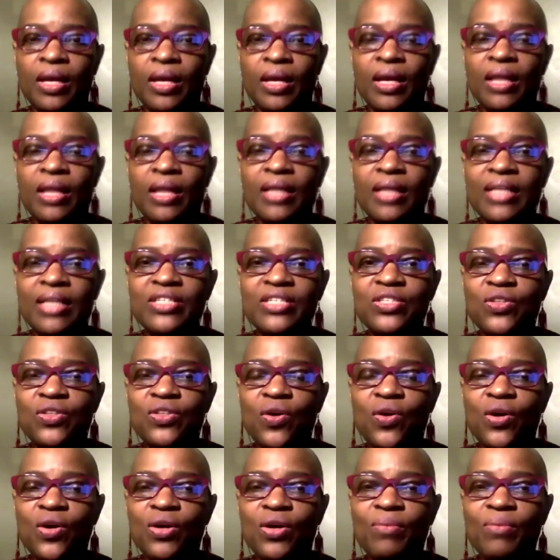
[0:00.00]
Let's
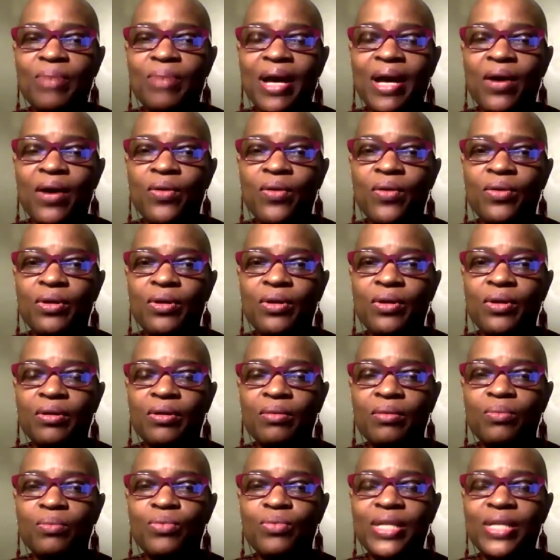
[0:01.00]
talk about
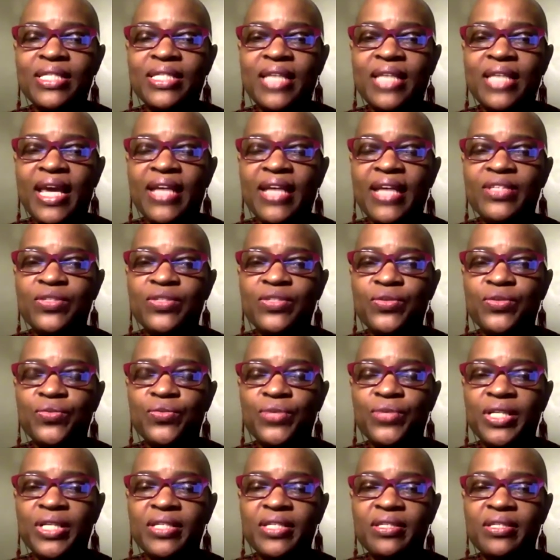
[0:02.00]
breast cancer
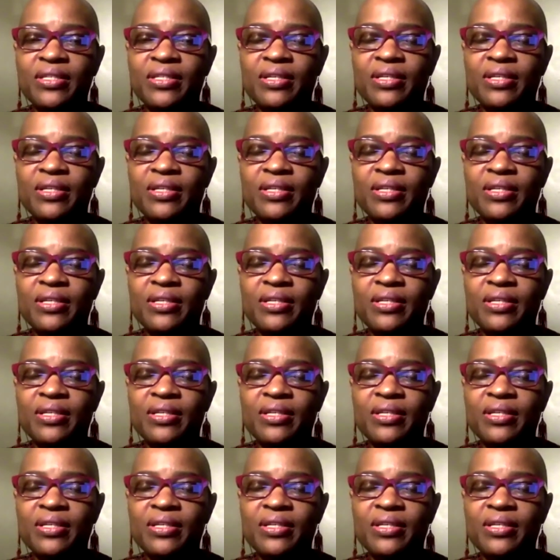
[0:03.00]
risk.